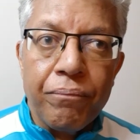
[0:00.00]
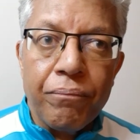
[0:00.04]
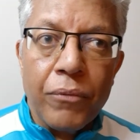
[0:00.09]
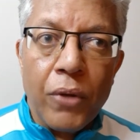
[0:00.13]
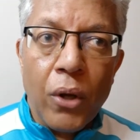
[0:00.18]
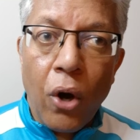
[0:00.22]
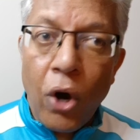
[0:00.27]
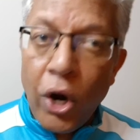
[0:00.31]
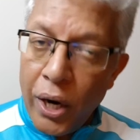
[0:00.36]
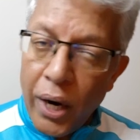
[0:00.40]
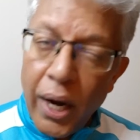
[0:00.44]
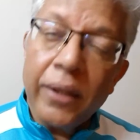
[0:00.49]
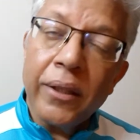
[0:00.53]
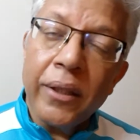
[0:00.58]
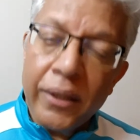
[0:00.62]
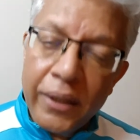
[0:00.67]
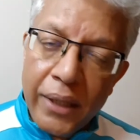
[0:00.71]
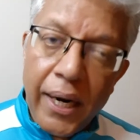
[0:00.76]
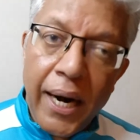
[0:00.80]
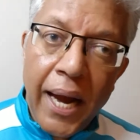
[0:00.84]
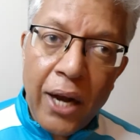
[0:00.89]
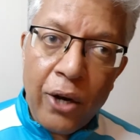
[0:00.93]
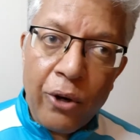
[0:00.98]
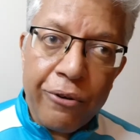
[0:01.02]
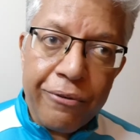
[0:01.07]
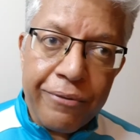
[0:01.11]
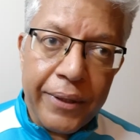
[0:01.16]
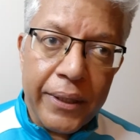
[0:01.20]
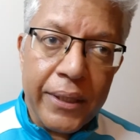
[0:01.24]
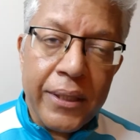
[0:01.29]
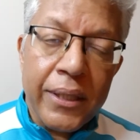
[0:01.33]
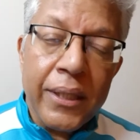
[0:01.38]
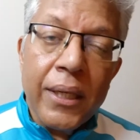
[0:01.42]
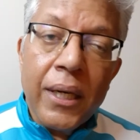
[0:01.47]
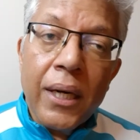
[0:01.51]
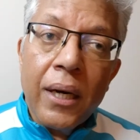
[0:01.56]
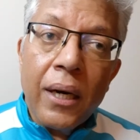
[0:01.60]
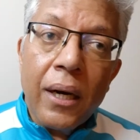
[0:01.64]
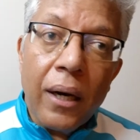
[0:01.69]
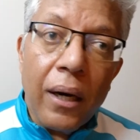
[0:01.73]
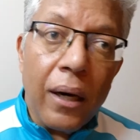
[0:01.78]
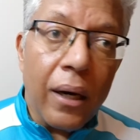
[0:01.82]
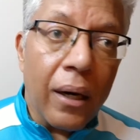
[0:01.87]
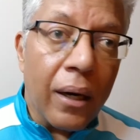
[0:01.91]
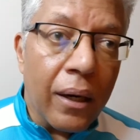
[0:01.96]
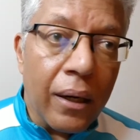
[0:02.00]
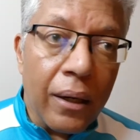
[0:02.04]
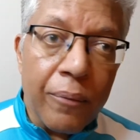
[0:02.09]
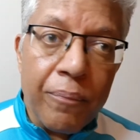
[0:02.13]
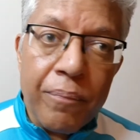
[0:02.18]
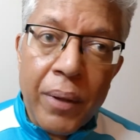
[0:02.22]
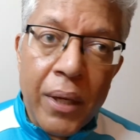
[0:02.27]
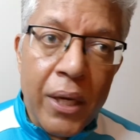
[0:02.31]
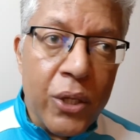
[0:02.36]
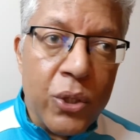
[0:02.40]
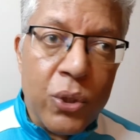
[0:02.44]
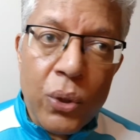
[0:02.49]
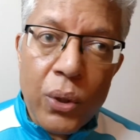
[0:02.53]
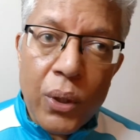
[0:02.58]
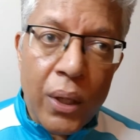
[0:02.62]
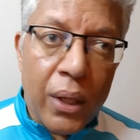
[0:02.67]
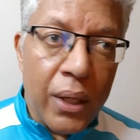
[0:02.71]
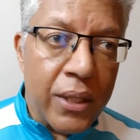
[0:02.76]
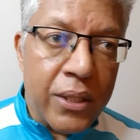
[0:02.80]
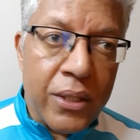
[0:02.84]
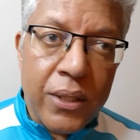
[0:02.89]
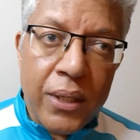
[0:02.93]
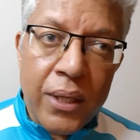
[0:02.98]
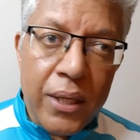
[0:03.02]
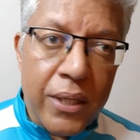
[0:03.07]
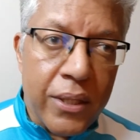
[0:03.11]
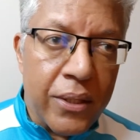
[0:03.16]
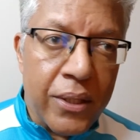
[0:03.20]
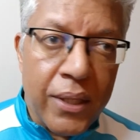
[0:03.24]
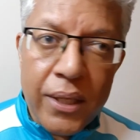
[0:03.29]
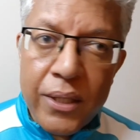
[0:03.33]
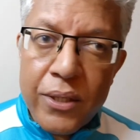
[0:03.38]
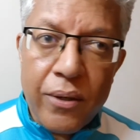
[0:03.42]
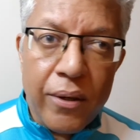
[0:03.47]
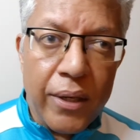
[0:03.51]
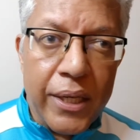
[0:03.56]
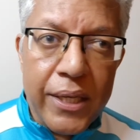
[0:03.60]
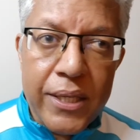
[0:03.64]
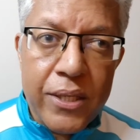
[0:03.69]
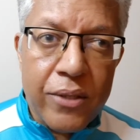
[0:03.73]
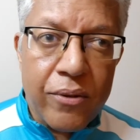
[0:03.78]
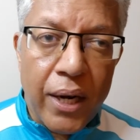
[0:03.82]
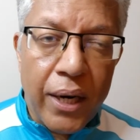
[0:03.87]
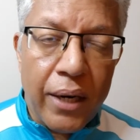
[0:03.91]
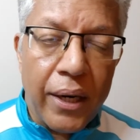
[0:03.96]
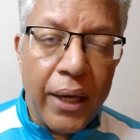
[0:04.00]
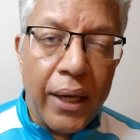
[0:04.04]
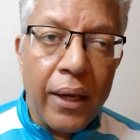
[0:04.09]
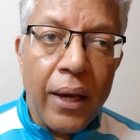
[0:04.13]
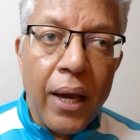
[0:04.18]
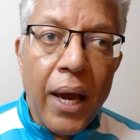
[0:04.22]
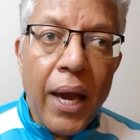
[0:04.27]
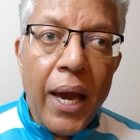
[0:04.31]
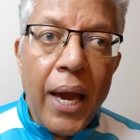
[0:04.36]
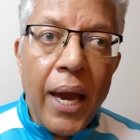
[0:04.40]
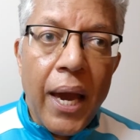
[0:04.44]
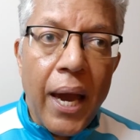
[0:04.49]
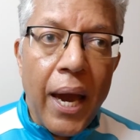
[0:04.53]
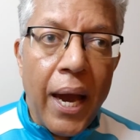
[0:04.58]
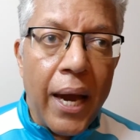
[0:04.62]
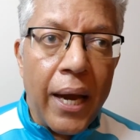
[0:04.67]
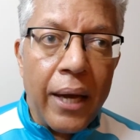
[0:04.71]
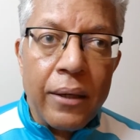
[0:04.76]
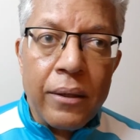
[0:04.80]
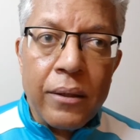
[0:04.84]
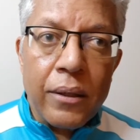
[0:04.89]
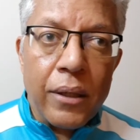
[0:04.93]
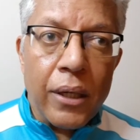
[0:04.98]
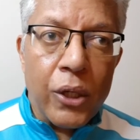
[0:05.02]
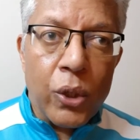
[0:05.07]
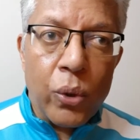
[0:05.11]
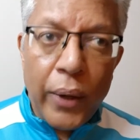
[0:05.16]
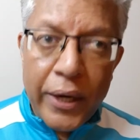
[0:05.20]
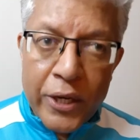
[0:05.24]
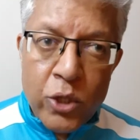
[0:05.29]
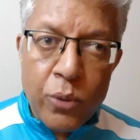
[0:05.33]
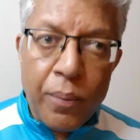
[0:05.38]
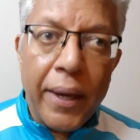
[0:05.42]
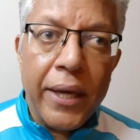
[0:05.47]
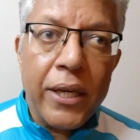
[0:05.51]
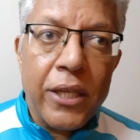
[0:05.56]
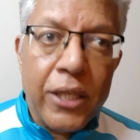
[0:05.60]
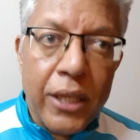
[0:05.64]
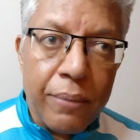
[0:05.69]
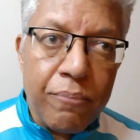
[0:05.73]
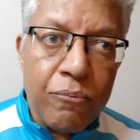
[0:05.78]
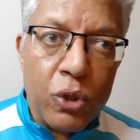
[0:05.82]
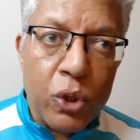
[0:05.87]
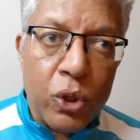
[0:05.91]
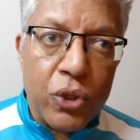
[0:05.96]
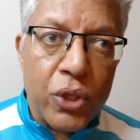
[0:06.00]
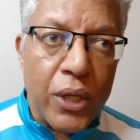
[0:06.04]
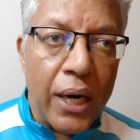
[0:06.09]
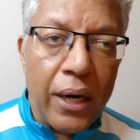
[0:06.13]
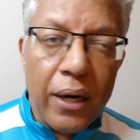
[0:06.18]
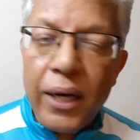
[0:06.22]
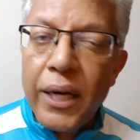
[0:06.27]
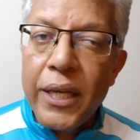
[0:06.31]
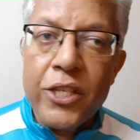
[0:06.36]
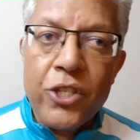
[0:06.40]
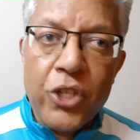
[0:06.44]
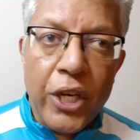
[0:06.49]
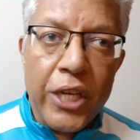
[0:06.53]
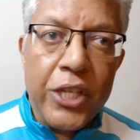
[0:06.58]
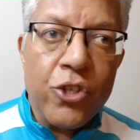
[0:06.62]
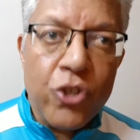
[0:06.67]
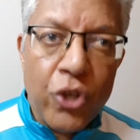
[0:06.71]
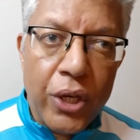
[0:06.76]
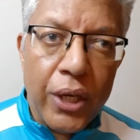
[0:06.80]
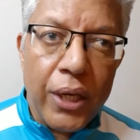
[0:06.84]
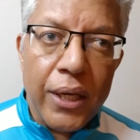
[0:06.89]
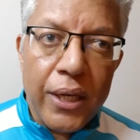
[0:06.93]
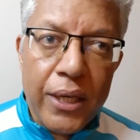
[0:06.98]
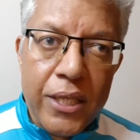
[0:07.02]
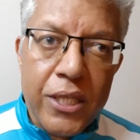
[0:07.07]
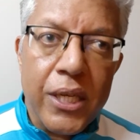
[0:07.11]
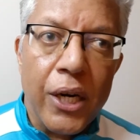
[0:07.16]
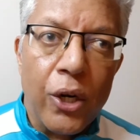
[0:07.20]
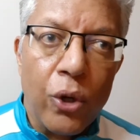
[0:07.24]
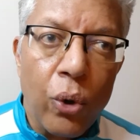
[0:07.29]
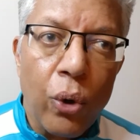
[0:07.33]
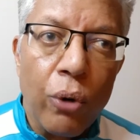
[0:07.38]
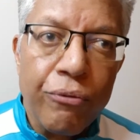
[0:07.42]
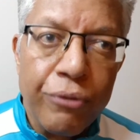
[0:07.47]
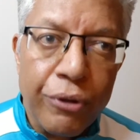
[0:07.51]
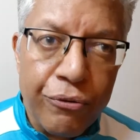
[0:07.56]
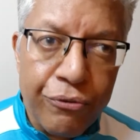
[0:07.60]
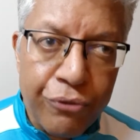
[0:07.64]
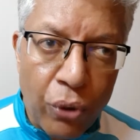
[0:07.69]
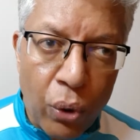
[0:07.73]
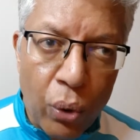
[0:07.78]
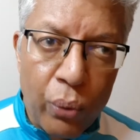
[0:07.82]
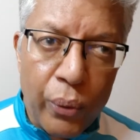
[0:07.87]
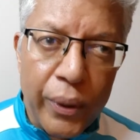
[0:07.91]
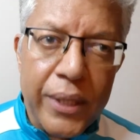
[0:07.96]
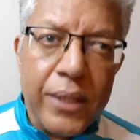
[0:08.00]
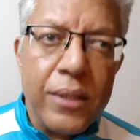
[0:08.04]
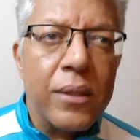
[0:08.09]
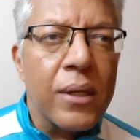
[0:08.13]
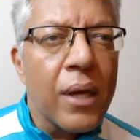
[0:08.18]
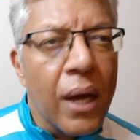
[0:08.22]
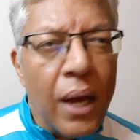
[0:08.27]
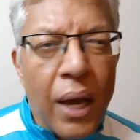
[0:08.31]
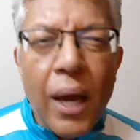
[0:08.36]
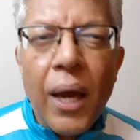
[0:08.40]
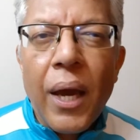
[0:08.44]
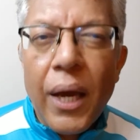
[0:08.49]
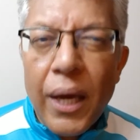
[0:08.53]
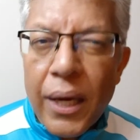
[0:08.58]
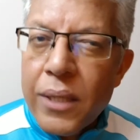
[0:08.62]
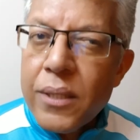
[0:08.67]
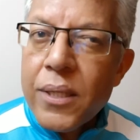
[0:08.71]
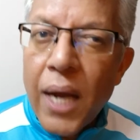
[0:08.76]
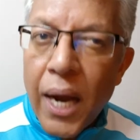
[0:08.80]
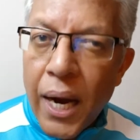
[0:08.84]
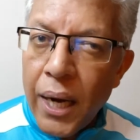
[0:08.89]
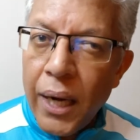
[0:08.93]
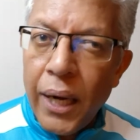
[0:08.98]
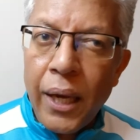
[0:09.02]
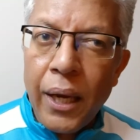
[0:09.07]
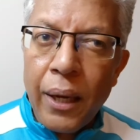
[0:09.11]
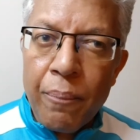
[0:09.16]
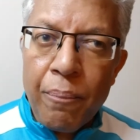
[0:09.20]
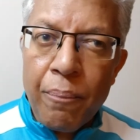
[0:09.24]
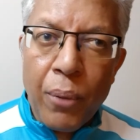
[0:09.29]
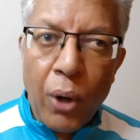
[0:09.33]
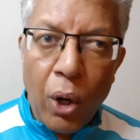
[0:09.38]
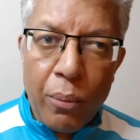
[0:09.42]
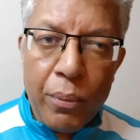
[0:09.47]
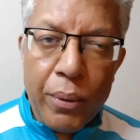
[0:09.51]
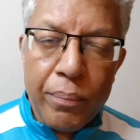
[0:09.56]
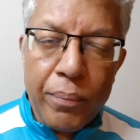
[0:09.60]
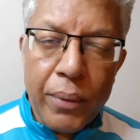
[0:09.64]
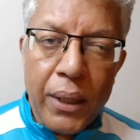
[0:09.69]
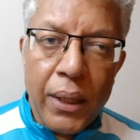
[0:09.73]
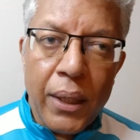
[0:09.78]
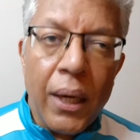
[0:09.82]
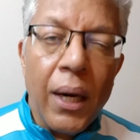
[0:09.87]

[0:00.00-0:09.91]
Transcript: rather the lack of it, he's really struggling, and to expect him to suddenly change gears and go for 4 wins is highly improbable.